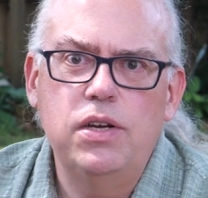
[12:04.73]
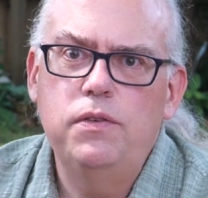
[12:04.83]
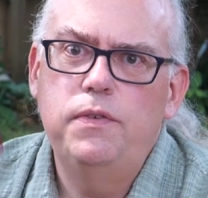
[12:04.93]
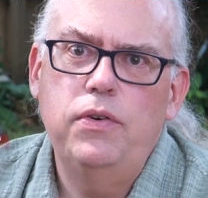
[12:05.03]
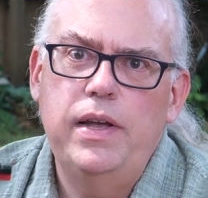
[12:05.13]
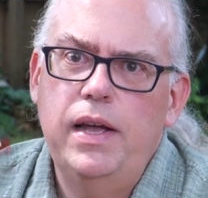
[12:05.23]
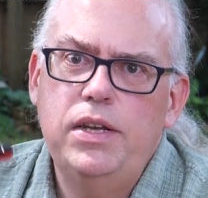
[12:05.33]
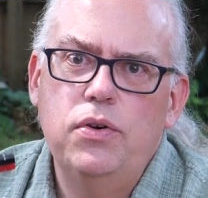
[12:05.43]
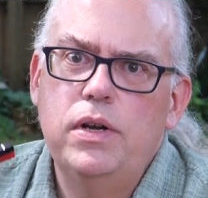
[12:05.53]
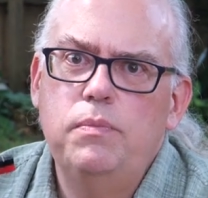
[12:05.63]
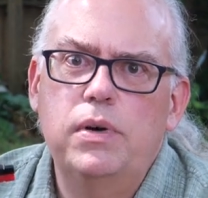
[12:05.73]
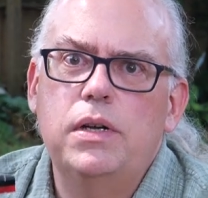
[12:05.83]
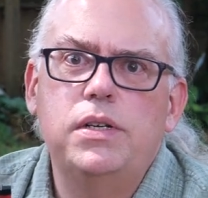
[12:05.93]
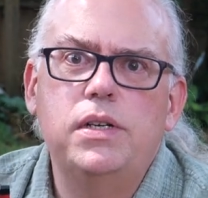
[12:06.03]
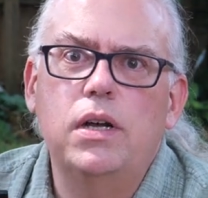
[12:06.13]
aren't very accurate,
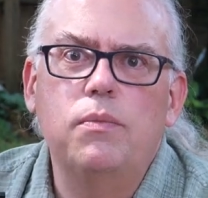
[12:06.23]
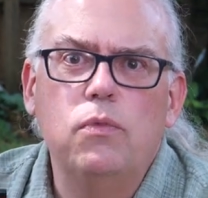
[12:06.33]
but um,